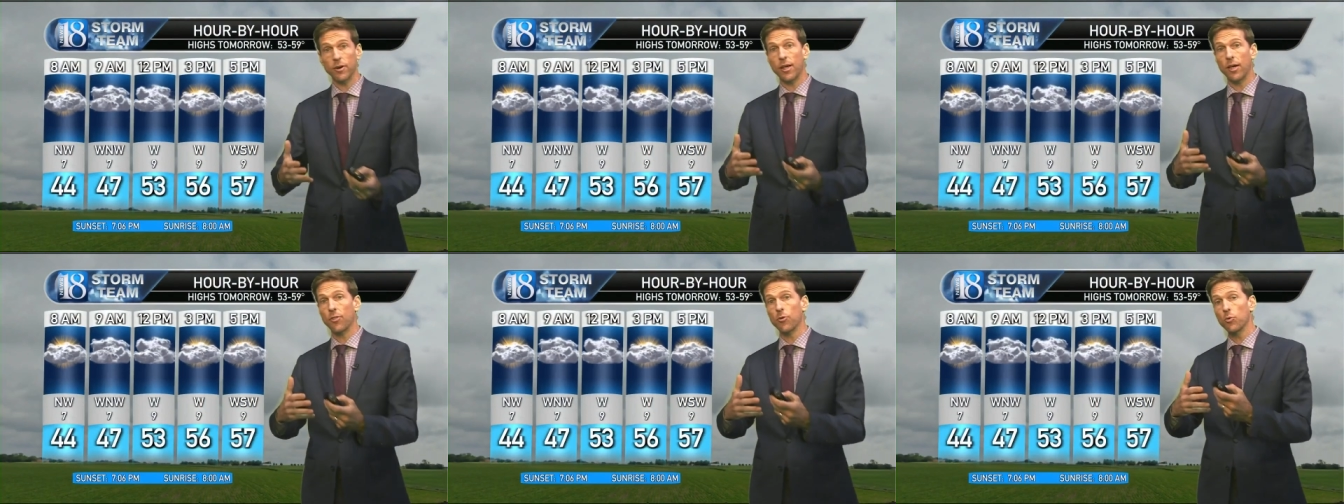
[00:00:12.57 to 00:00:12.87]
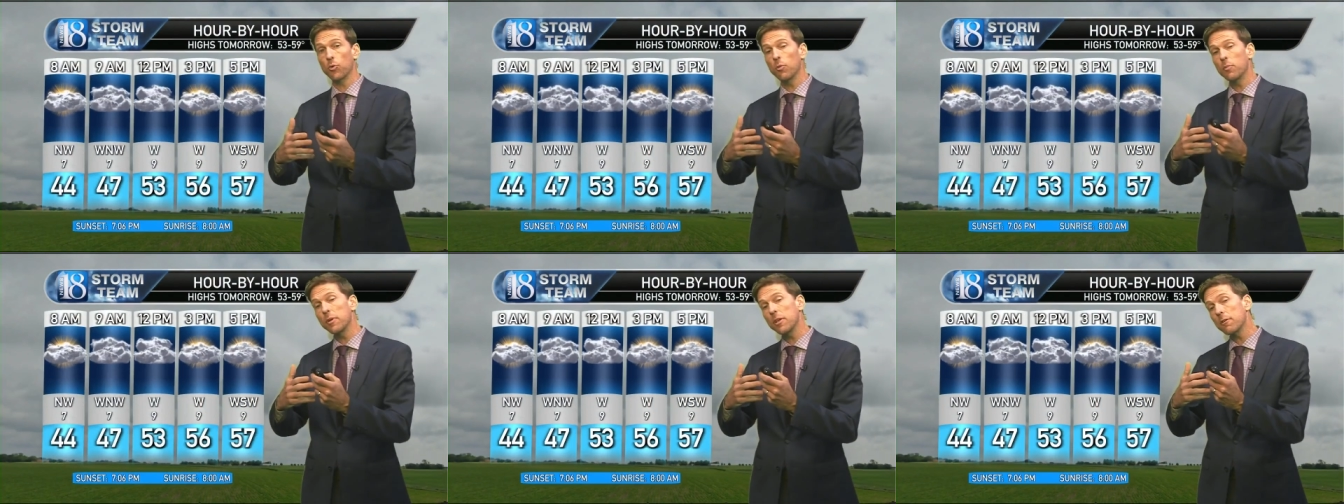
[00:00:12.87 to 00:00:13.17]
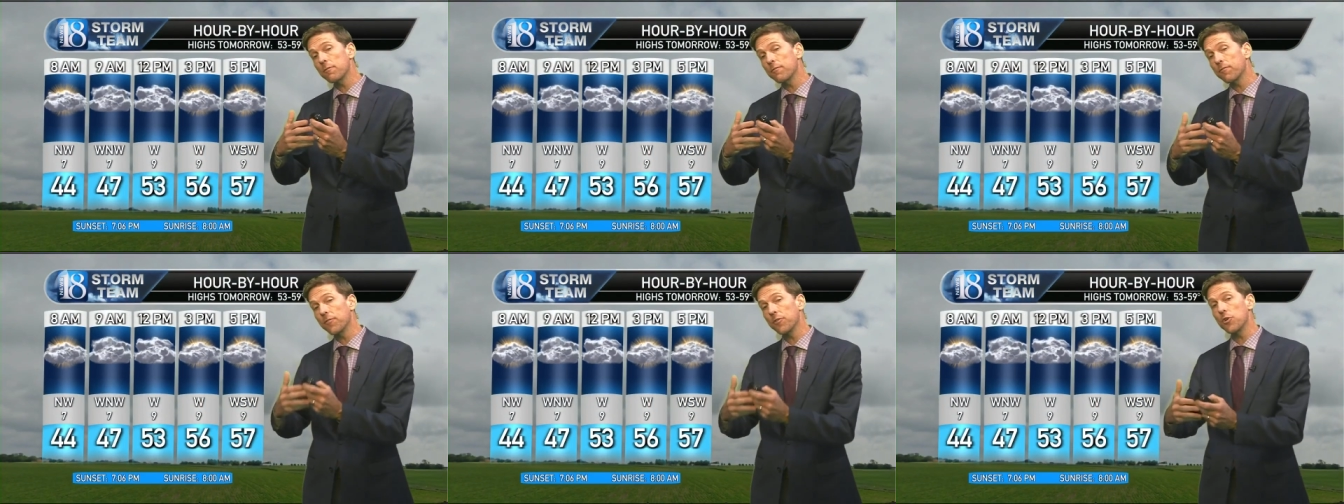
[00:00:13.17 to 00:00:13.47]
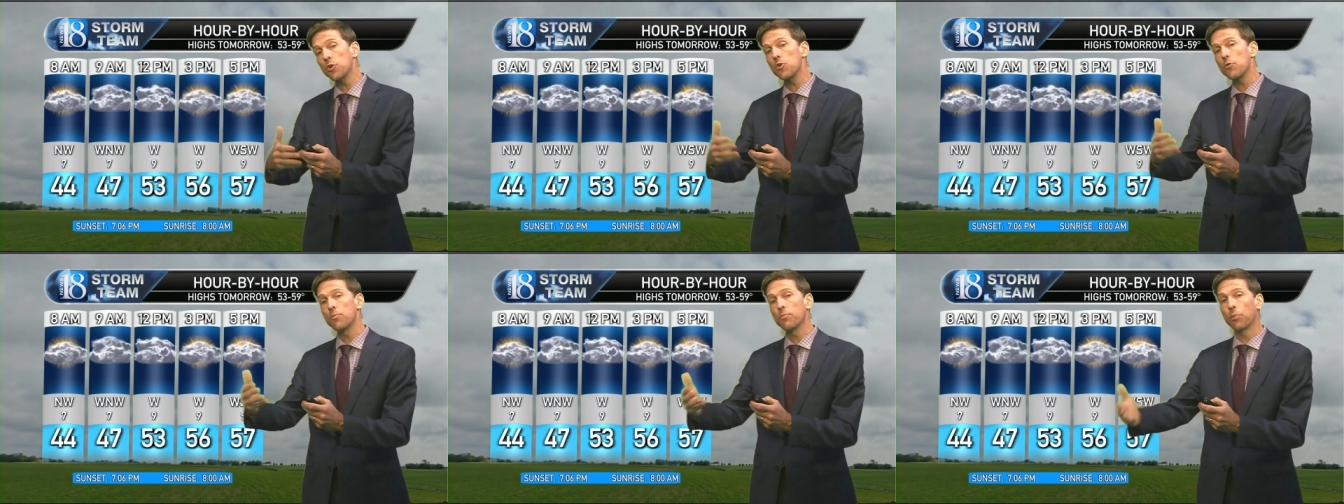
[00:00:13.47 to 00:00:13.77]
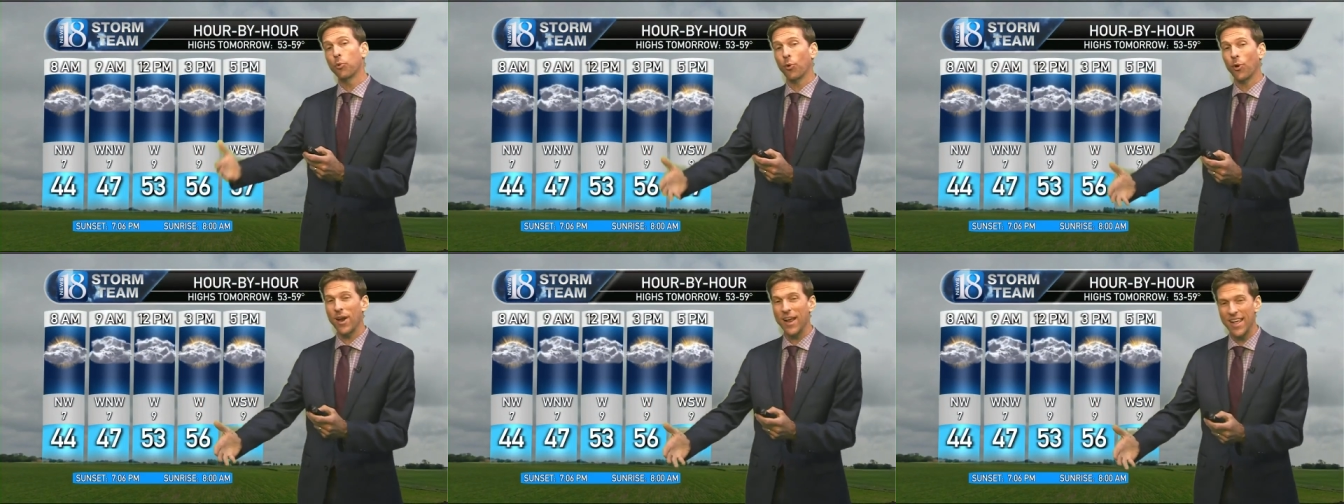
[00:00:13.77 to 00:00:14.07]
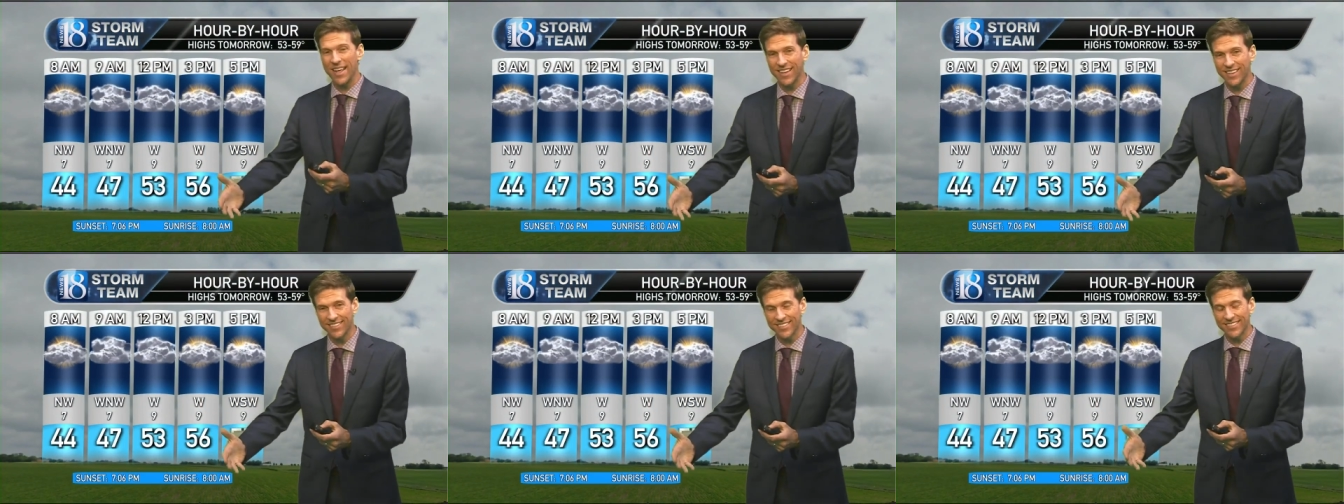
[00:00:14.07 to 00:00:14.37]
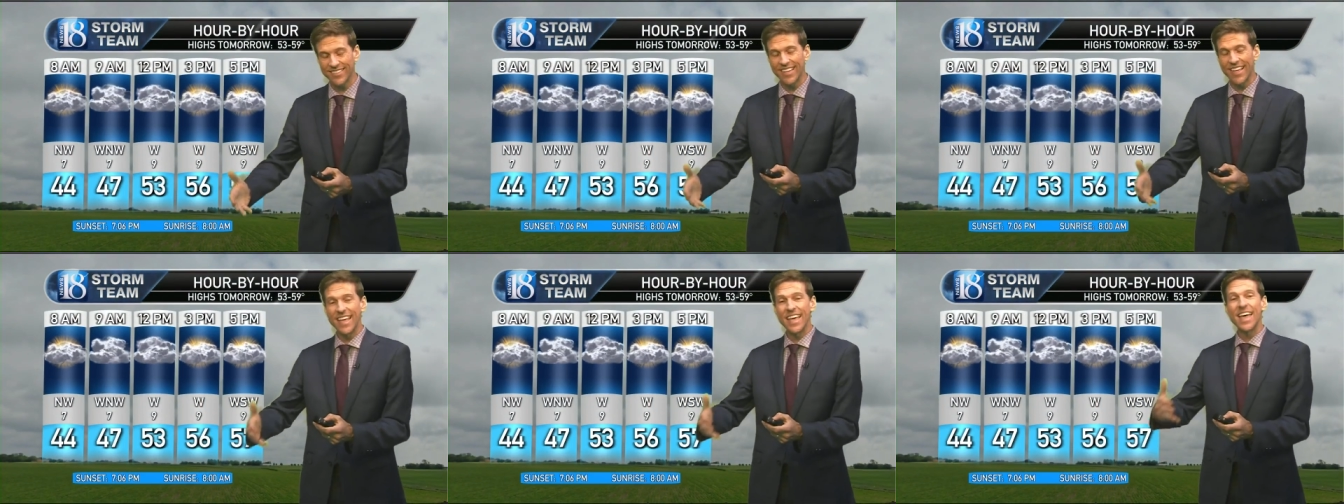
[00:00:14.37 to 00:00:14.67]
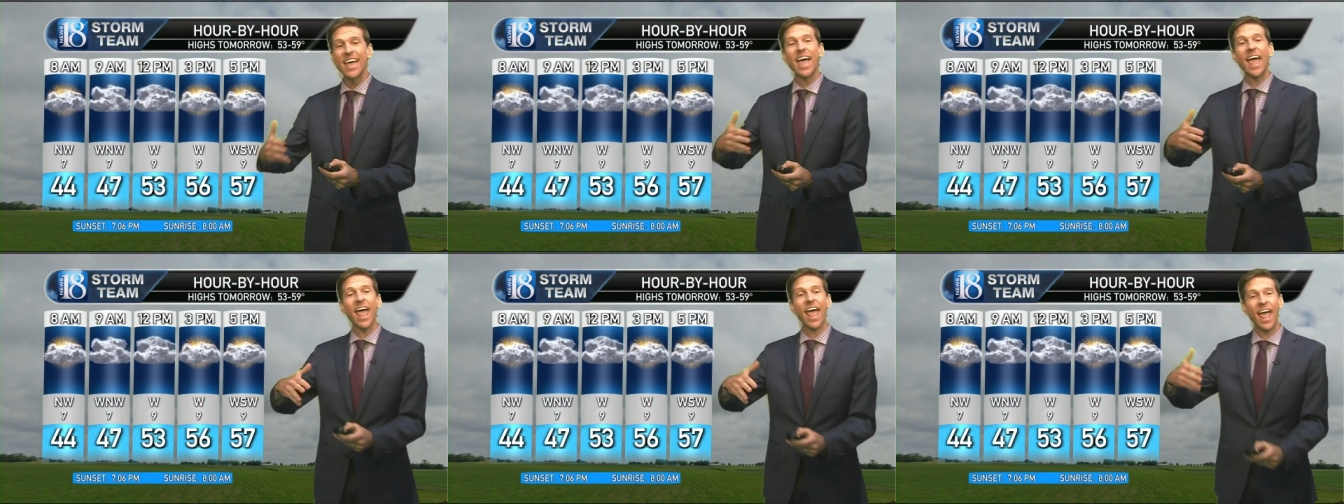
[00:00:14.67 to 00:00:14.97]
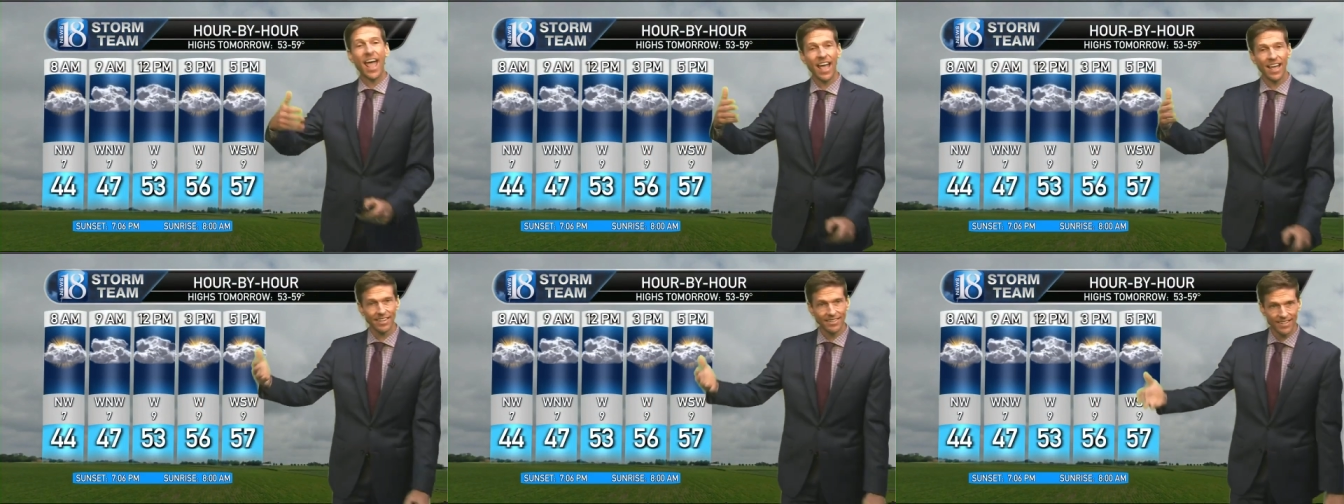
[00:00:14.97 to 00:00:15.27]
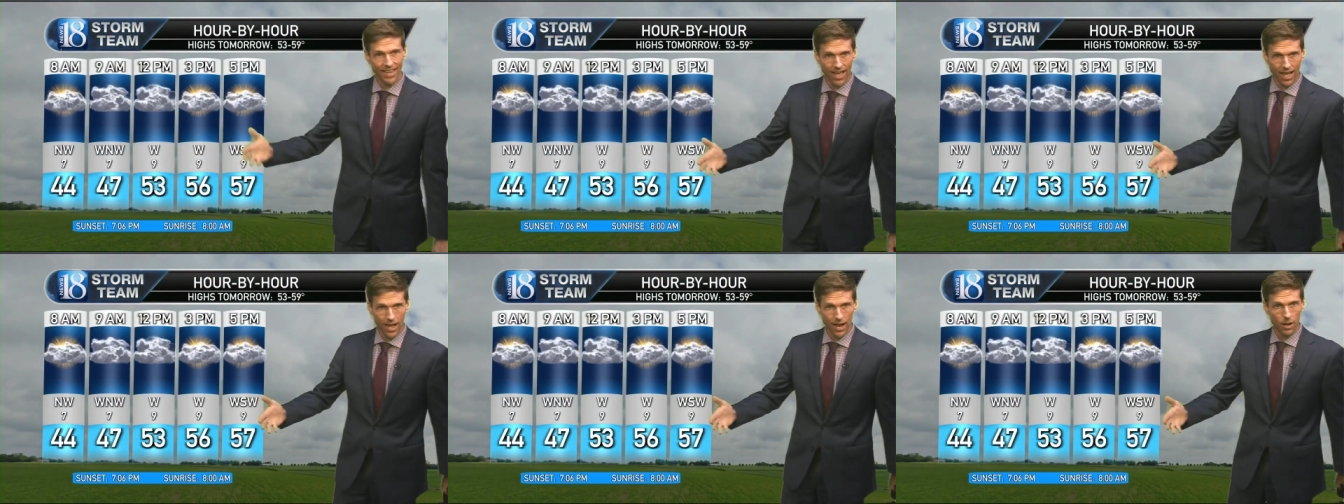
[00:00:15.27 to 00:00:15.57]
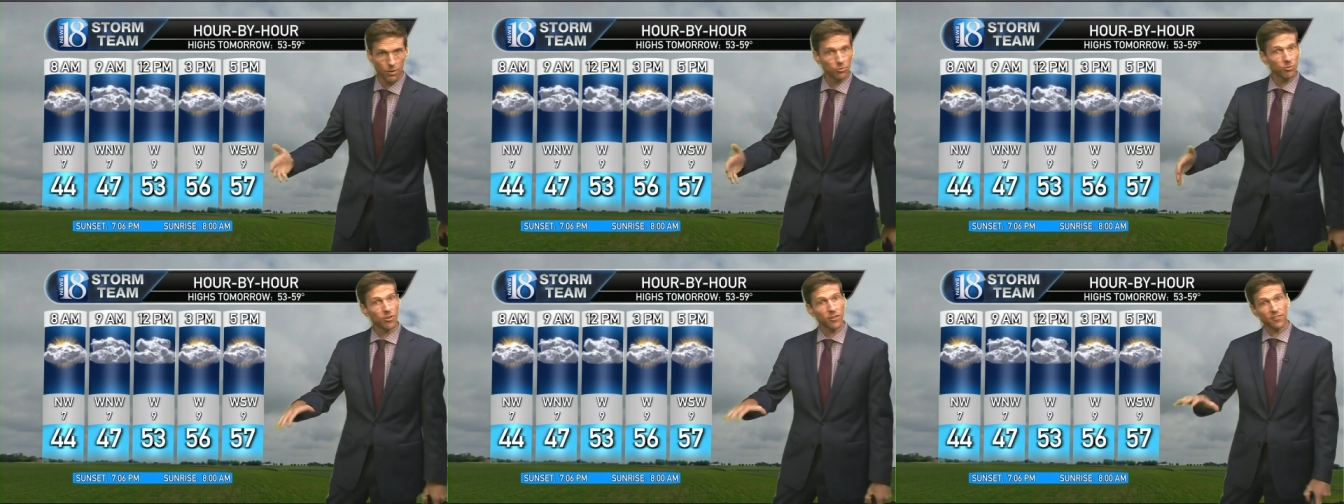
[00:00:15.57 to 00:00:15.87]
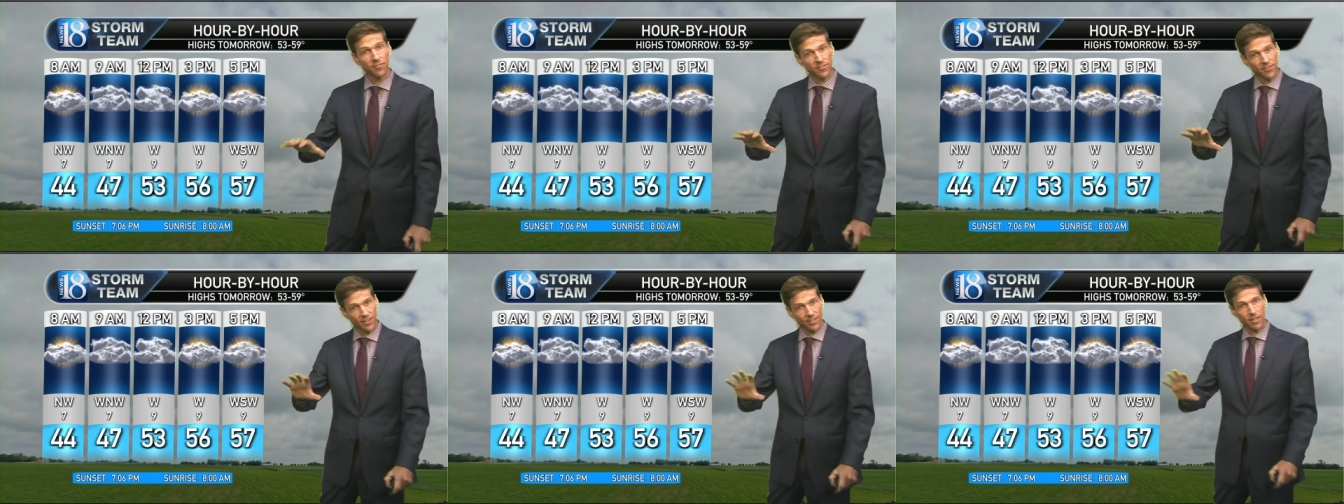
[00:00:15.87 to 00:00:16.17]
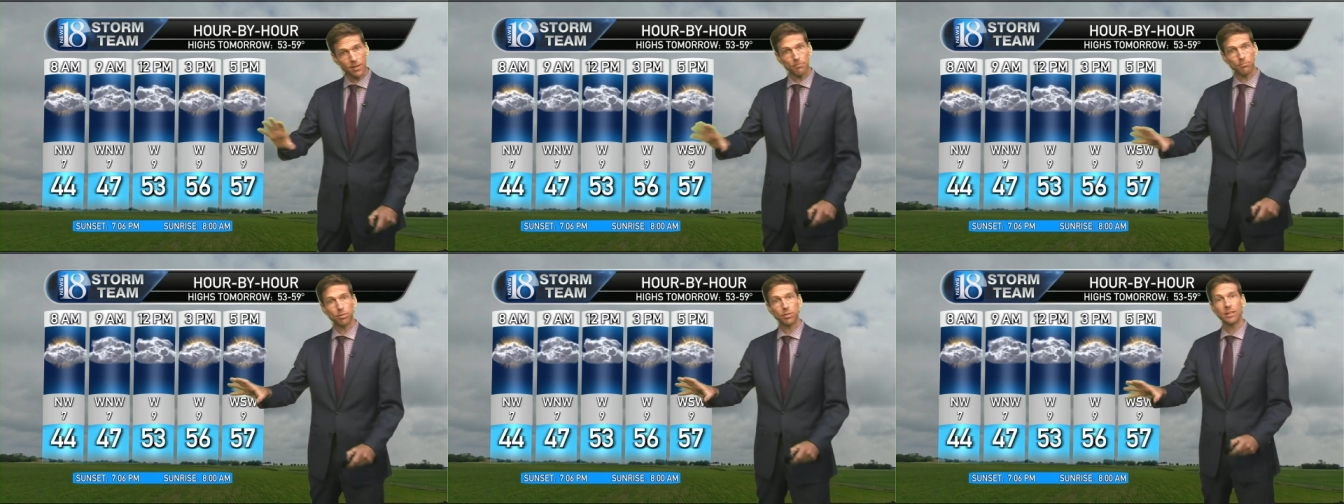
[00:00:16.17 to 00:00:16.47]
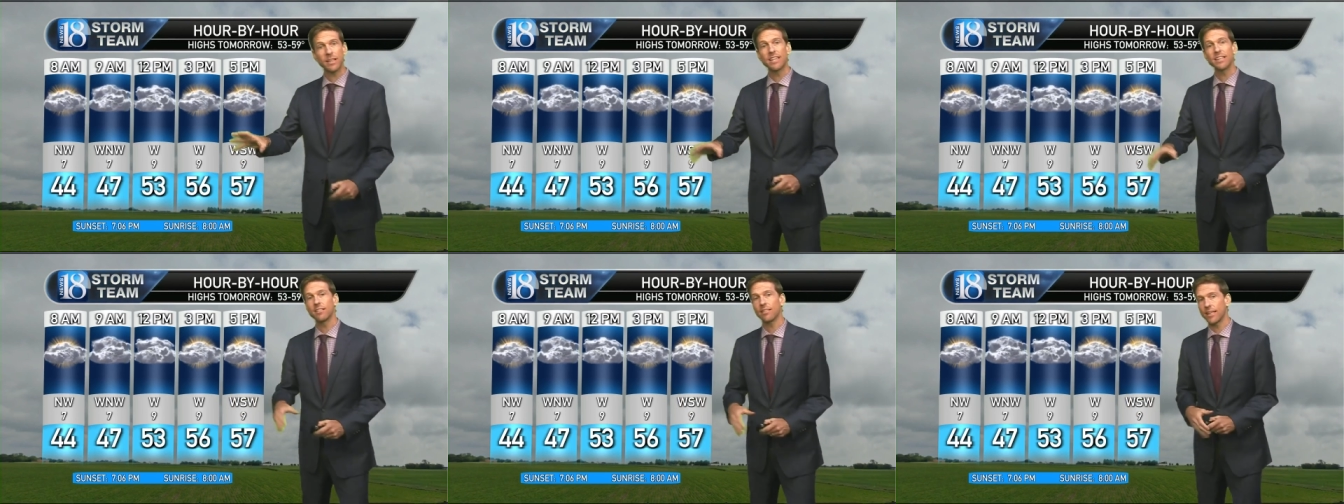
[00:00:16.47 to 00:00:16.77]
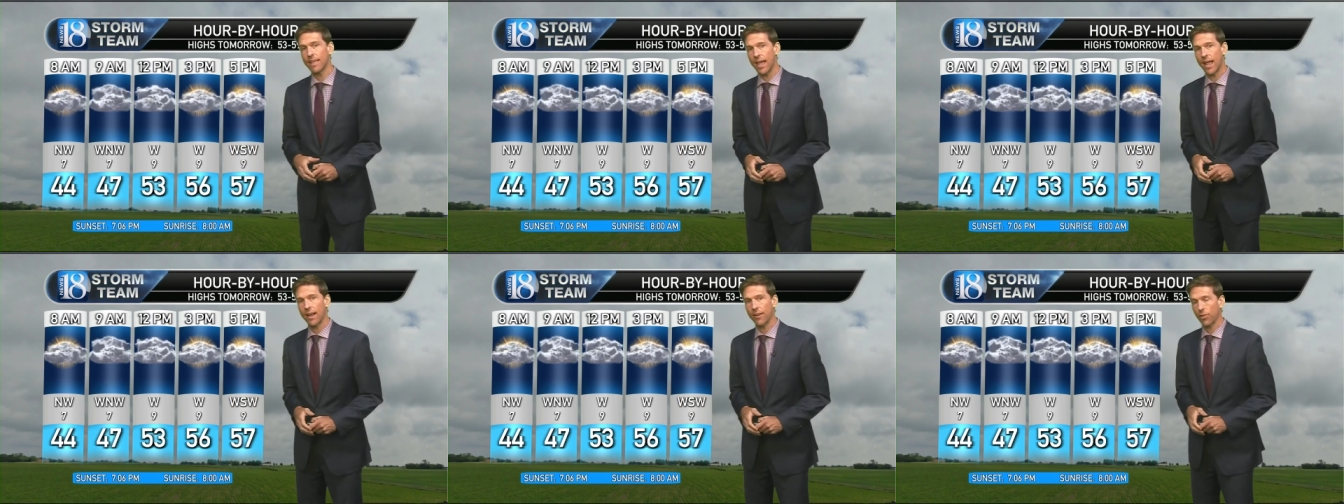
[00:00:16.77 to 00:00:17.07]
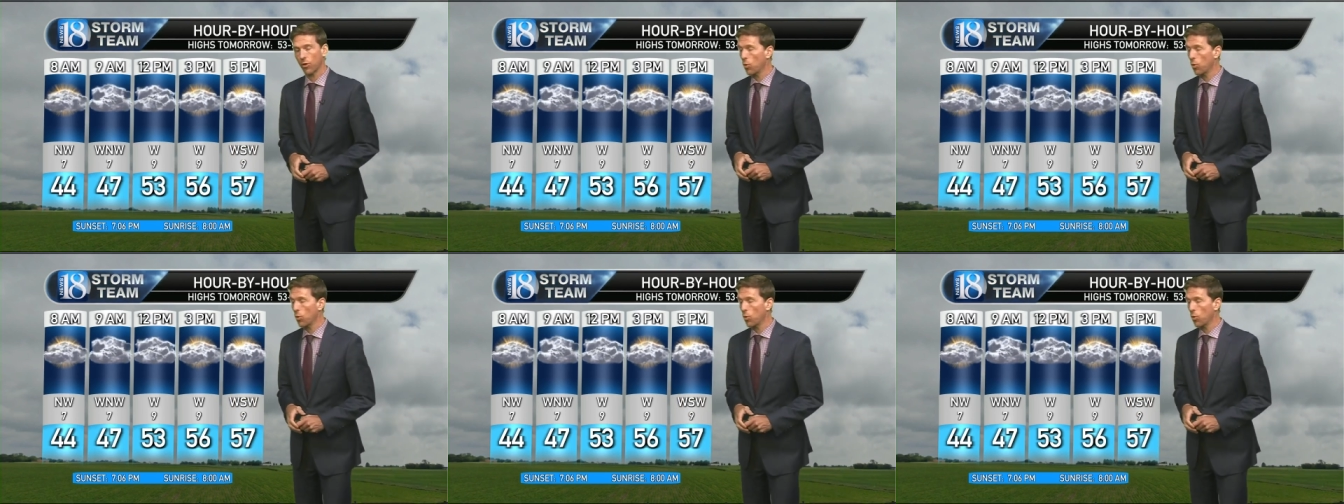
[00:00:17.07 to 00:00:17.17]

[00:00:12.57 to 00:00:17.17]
Now, there will be a few breaks at times. It's not completely out of the